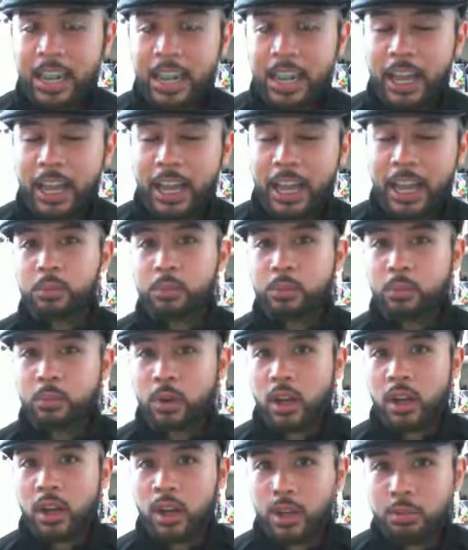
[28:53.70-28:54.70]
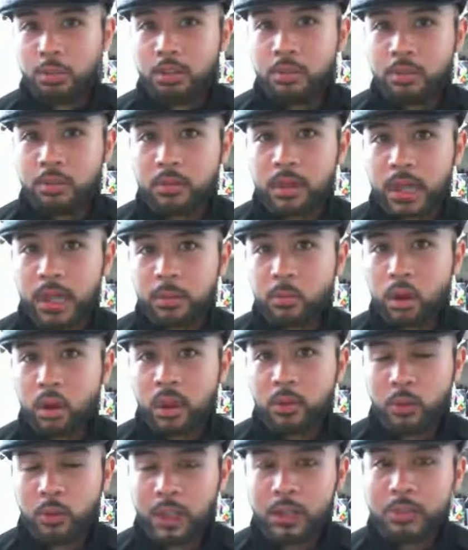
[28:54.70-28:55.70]
been brought up when
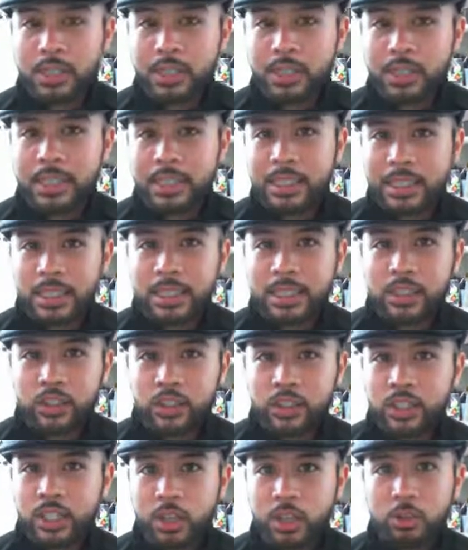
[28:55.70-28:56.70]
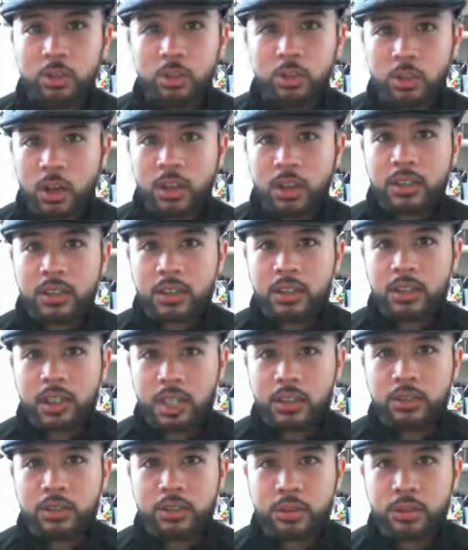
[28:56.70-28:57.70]
I'm sitting at the kitchen table walking the
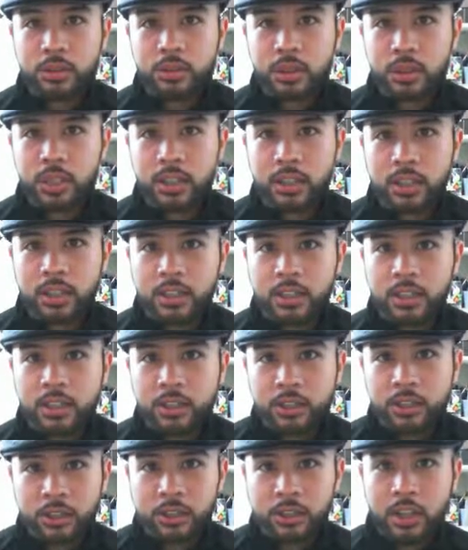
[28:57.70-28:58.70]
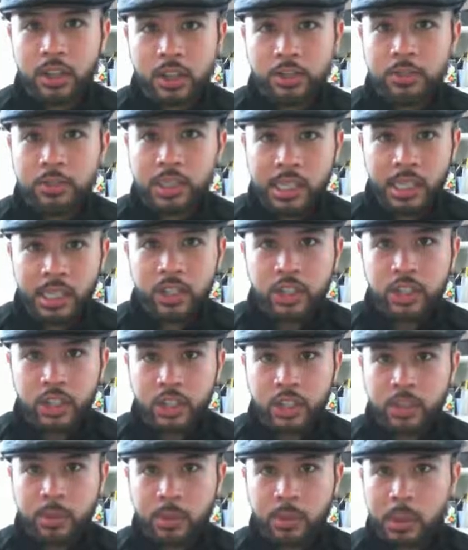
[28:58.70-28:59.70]
seller through the documentation
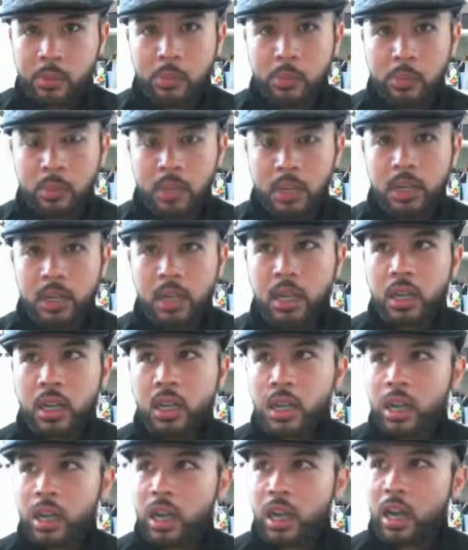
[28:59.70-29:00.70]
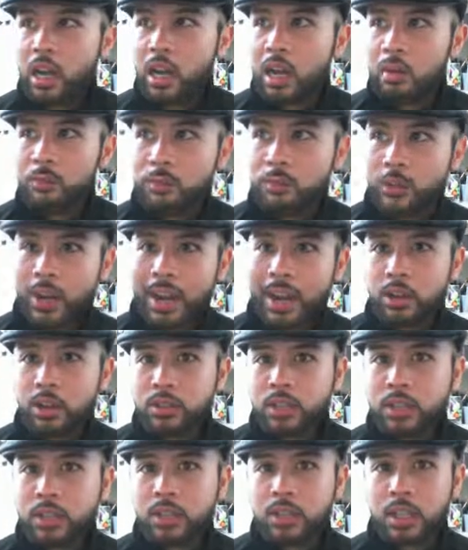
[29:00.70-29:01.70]
and the paperwork. For
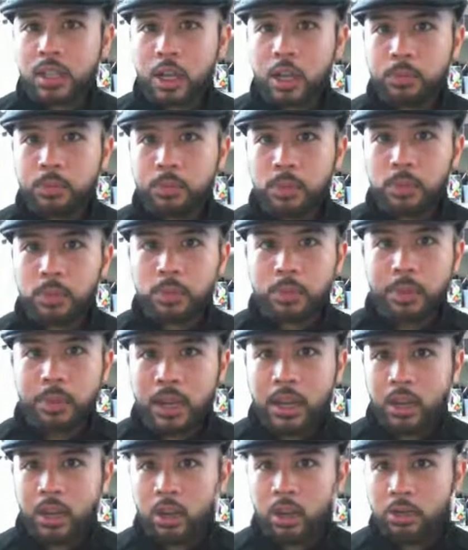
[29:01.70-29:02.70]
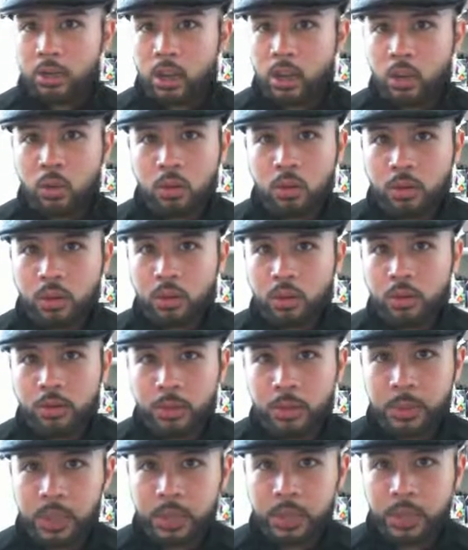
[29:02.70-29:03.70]
houses up to about
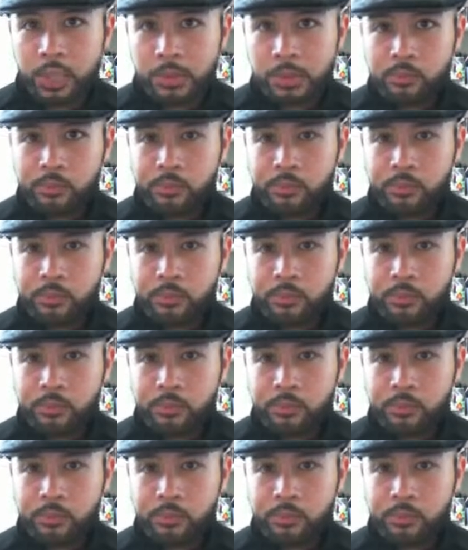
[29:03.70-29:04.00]
$250,000,